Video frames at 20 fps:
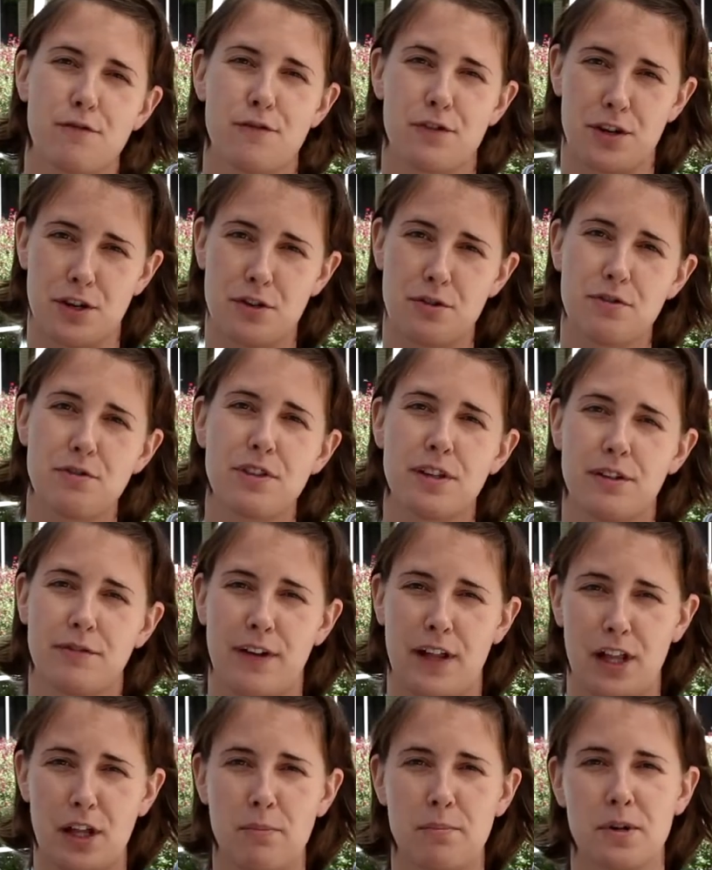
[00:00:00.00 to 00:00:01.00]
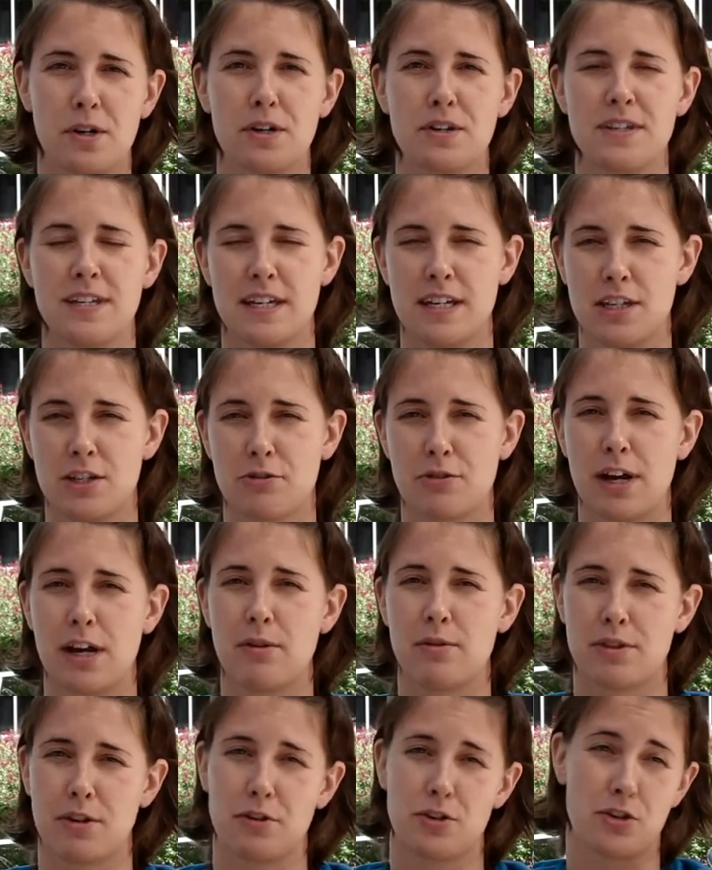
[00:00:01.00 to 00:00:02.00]
for you, the developer, to integrate
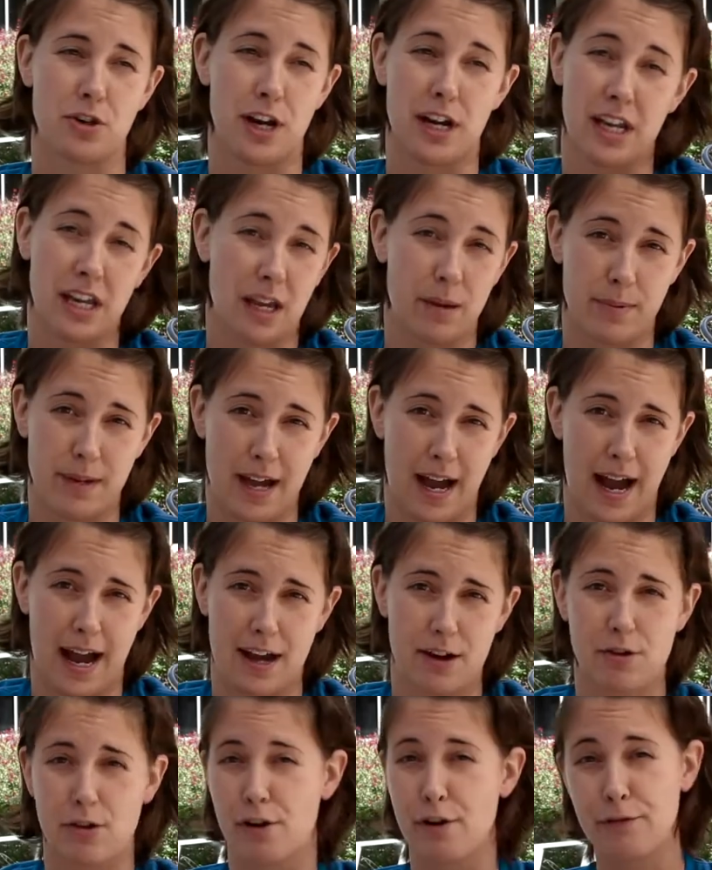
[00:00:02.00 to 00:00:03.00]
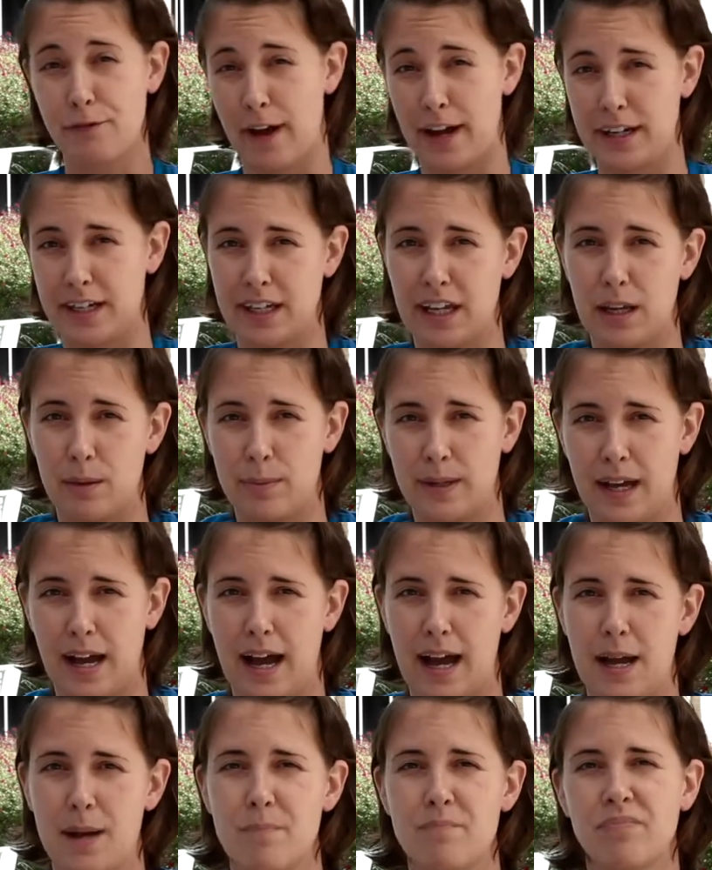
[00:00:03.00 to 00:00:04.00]
with our trading A P I or our finding A P
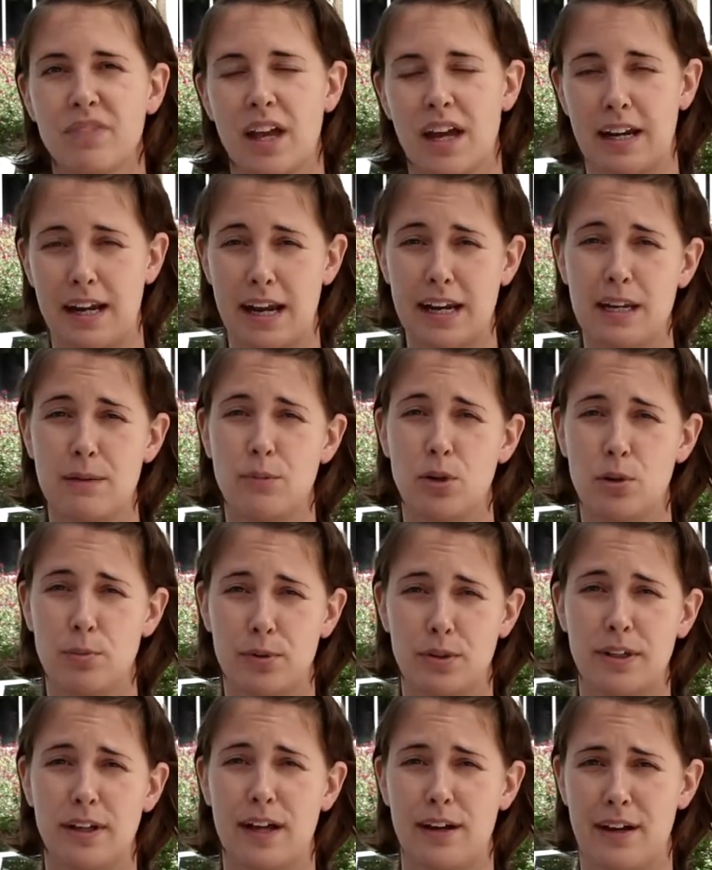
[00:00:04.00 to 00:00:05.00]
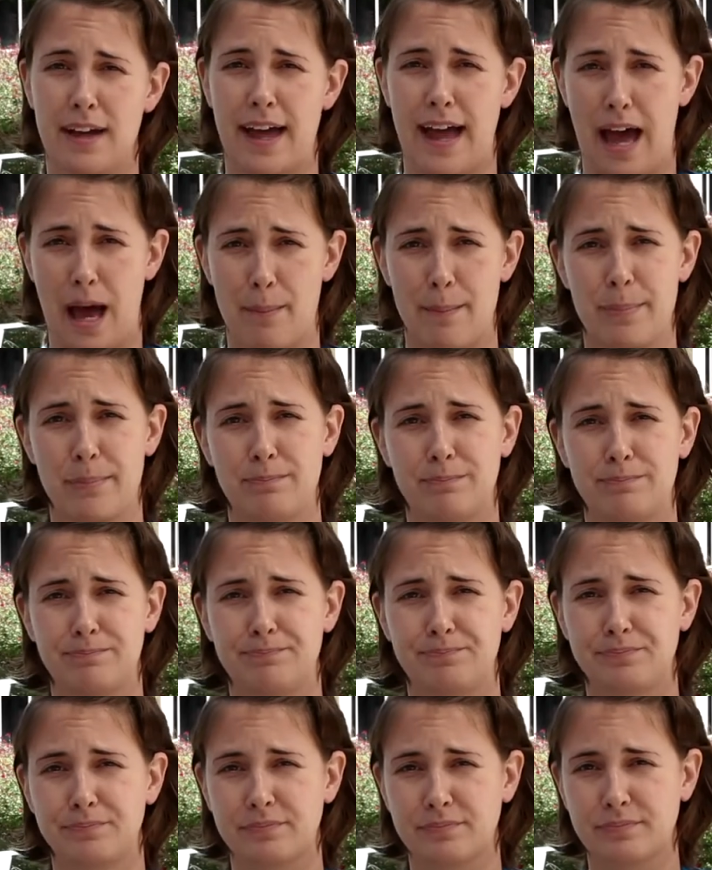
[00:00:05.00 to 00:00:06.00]
I on any mobile app.
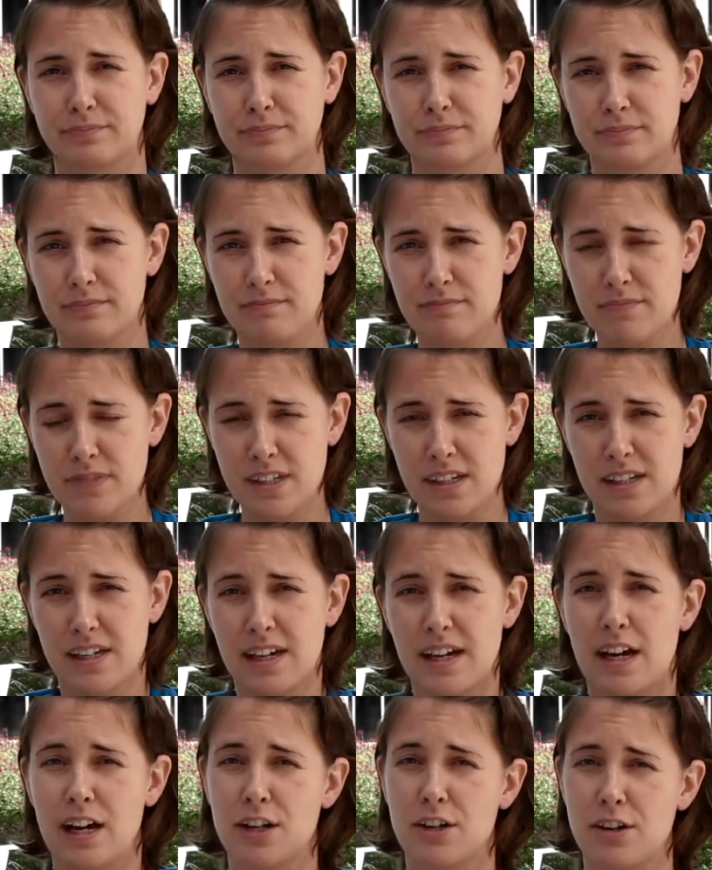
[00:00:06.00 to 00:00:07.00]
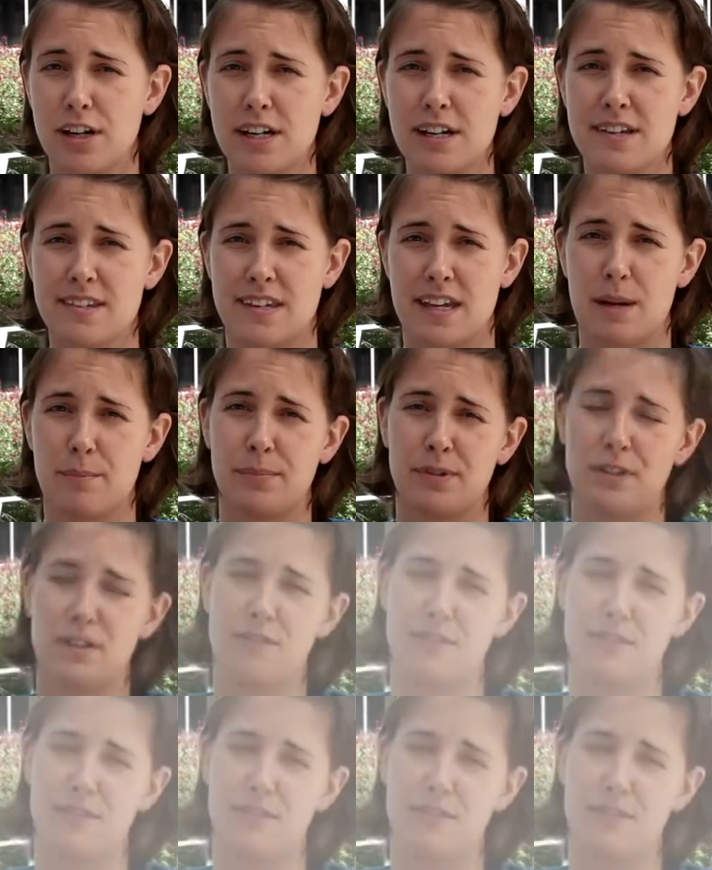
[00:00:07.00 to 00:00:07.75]
A great example